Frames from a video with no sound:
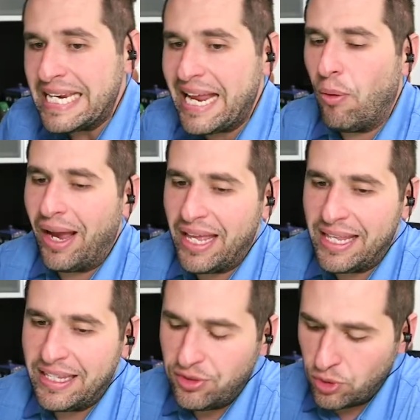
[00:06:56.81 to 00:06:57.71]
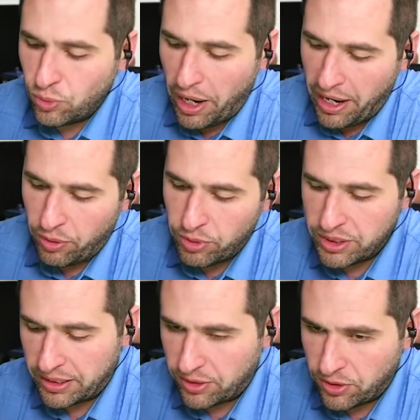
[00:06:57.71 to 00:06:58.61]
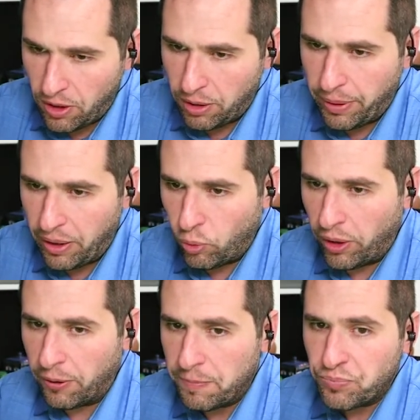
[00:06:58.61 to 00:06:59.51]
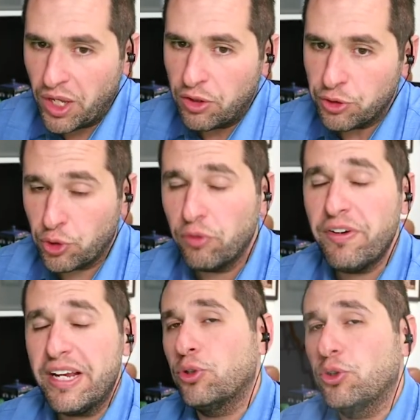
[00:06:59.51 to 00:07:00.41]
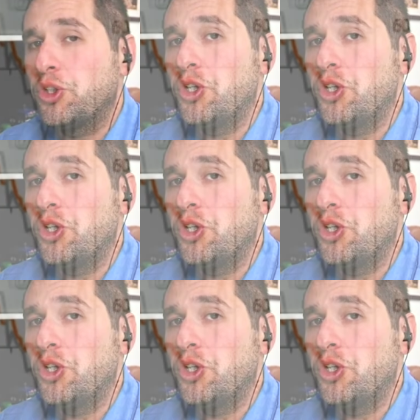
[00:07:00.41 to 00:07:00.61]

Now, this is why I always like to talk about where surveys are